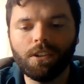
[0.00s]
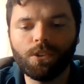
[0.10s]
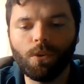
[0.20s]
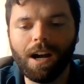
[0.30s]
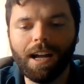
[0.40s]

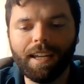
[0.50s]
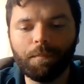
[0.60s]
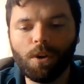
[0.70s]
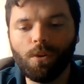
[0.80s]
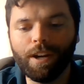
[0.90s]
so I
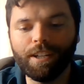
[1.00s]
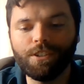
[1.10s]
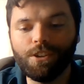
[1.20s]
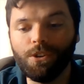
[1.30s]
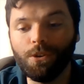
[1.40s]
am going
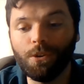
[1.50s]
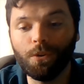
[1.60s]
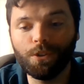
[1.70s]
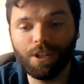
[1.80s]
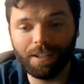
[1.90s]

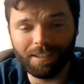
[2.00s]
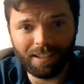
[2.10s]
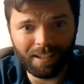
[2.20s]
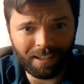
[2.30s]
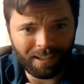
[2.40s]
to
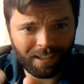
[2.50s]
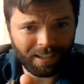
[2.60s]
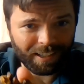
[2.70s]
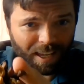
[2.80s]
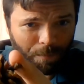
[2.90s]
just
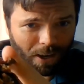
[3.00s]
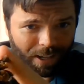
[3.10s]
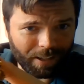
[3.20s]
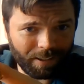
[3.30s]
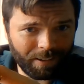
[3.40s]
keep
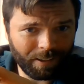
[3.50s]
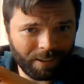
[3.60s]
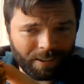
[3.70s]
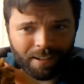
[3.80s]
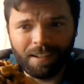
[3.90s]
on
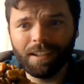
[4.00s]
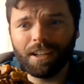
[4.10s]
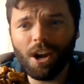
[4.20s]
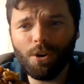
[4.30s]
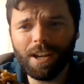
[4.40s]

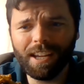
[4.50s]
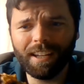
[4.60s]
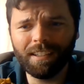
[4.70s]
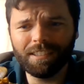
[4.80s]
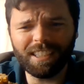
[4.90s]

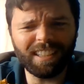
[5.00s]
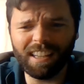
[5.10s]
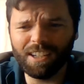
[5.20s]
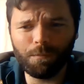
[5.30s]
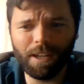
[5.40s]
coating just a
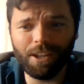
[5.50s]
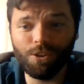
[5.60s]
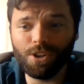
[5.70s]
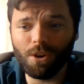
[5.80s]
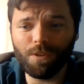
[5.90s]
little bit.
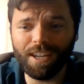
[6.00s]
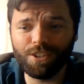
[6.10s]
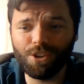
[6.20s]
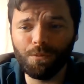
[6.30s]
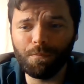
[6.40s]
You don't
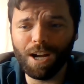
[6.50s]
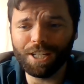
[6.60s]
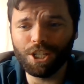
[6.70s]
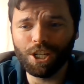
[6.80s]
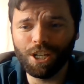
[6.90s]
need too
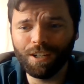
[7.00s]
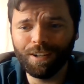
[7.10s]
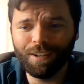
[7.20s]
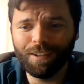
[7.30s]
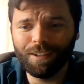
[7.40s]
much,
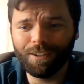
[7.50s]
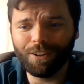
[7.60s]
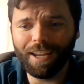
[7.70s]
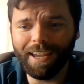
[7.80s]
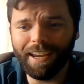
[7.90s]

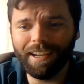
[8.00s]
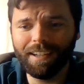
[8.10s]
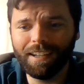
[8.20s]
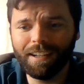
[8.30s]
okay?